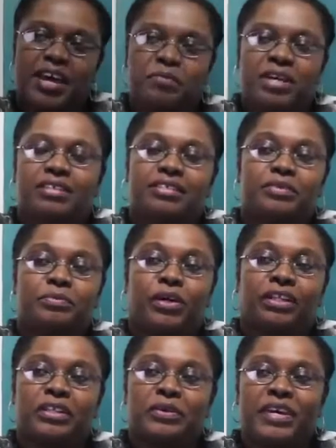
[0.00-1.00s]
I'm Esther
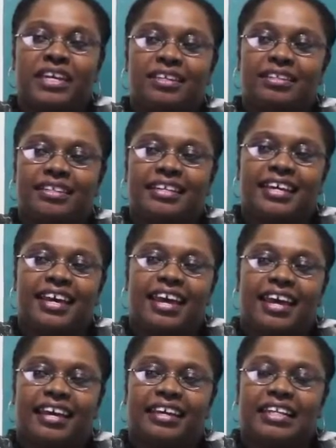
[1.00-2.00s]
Baldwin,
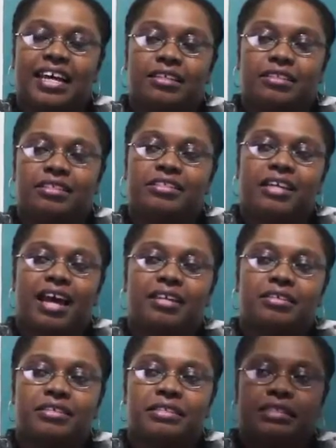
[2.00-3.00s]
and I teach
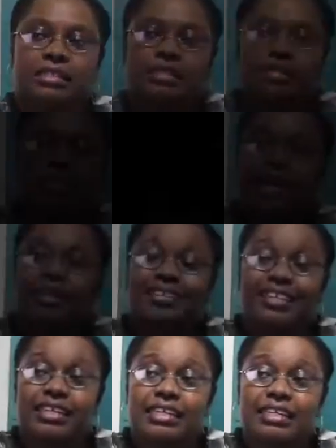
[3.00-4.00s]
ICT. I
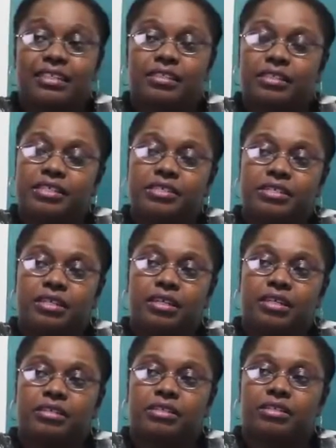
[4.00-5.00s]
think teaching
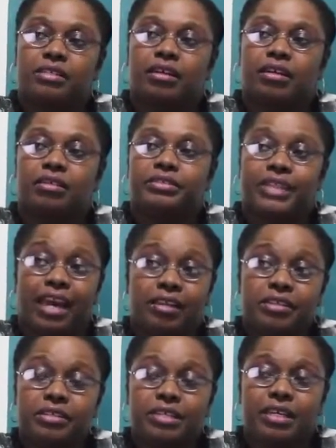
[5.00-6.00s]
is
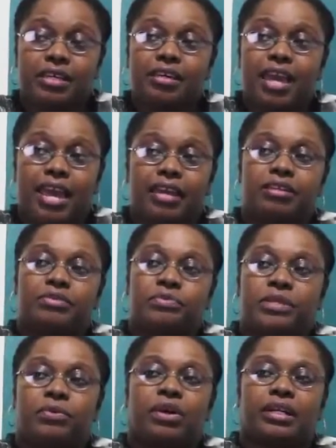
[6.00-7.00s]
challenging and
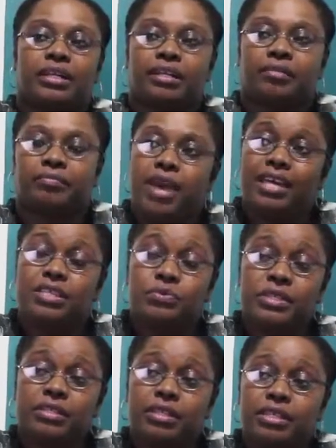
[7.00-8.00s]
rewarding. As
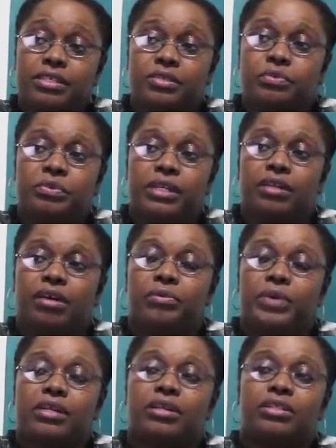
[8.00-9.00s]
we teach,
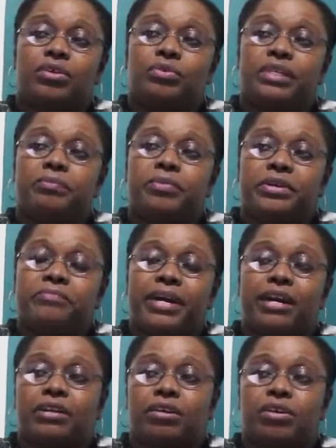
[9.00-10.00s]
we're not only
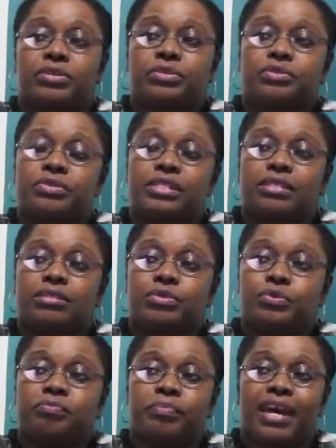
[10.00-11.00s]
preparing our
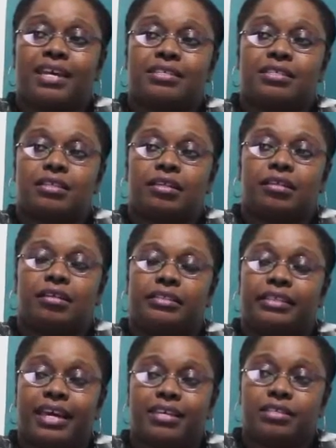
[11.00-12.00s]
students to pass a
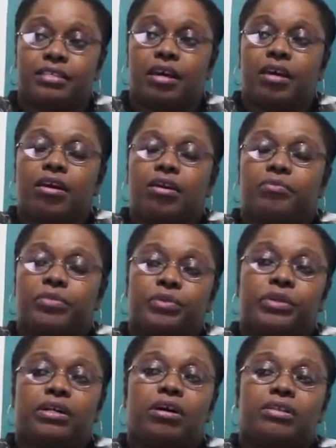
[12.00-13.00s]
test, but
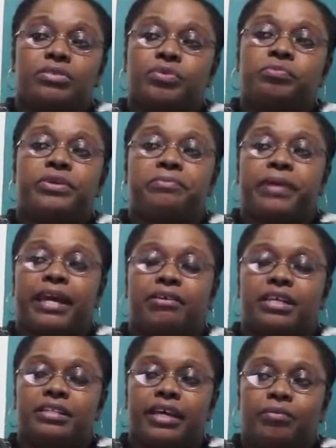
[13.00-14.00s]
we're also
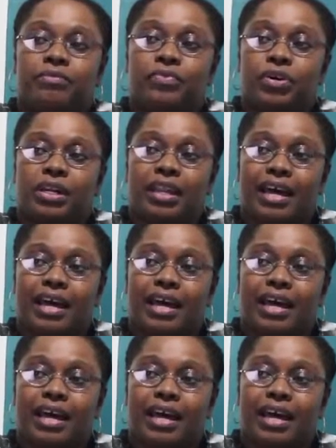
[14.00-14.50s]
preparing them for